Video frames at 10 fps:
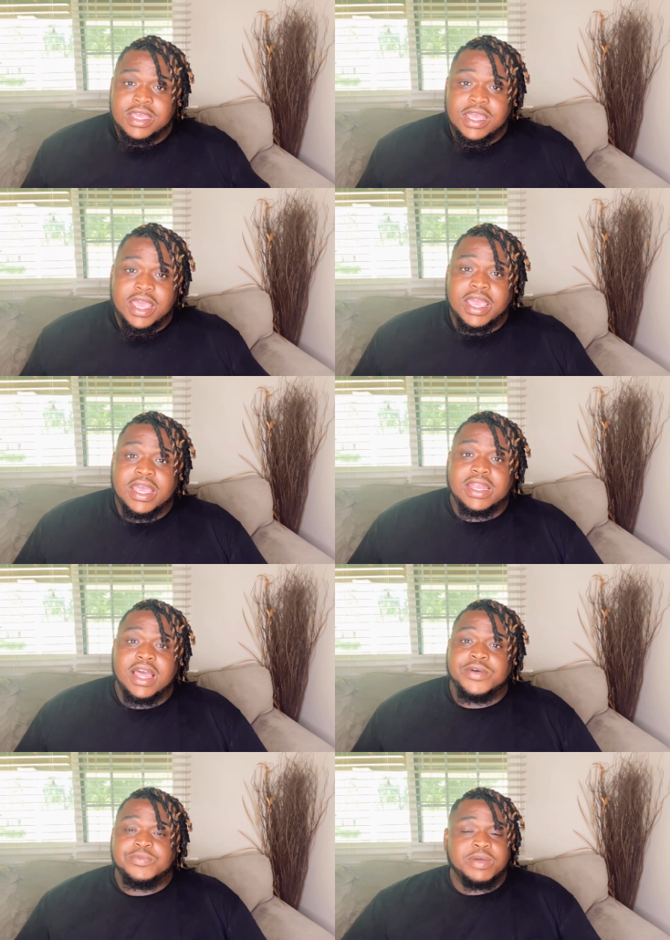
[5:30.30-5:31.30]
and
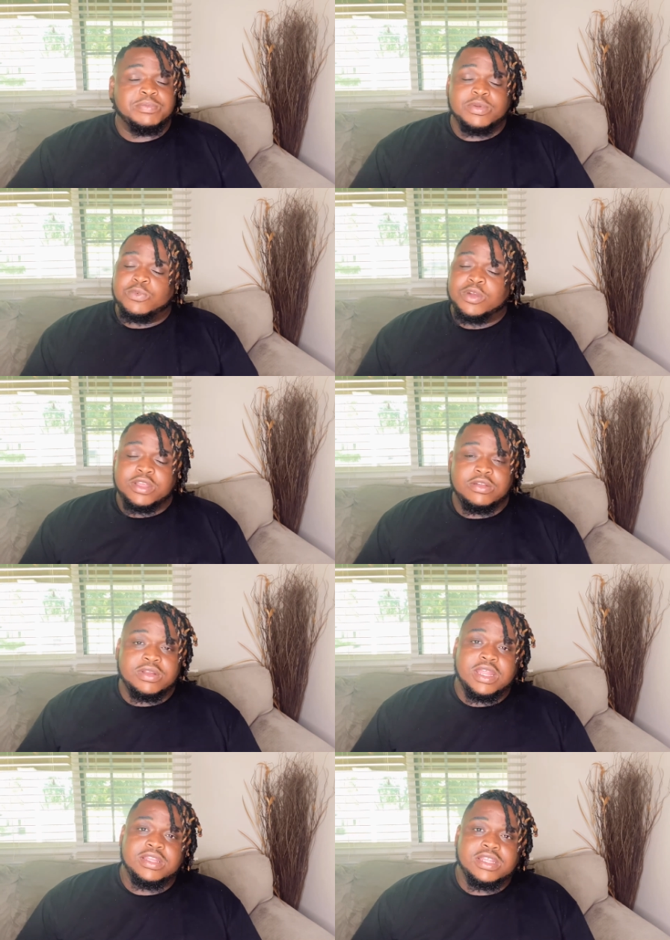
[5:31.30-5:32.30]
I've, I've been working
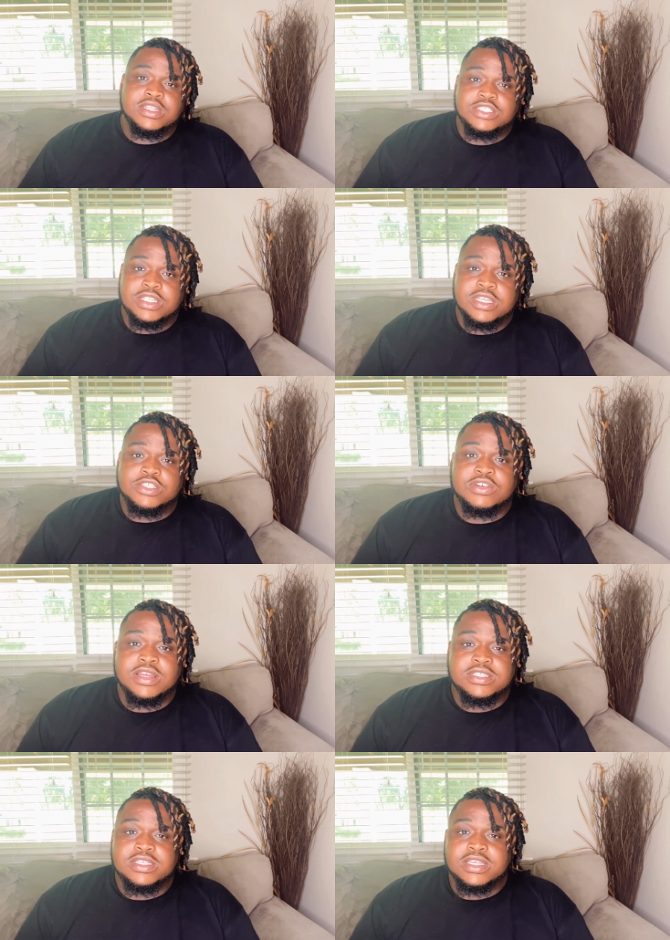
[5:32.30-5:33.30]
on that diligently,
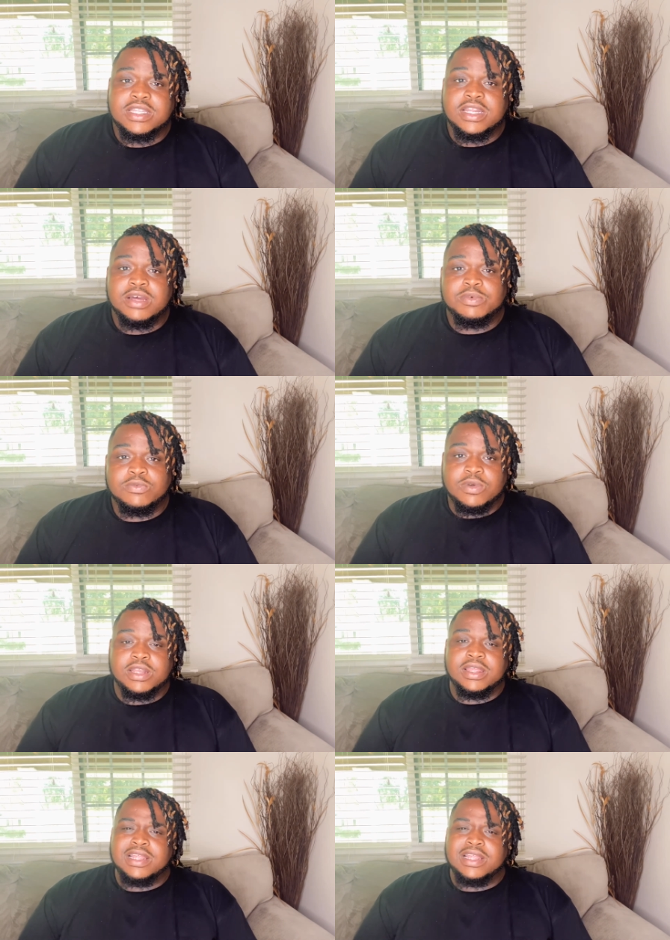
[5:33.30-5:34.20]
trying to get that up and running.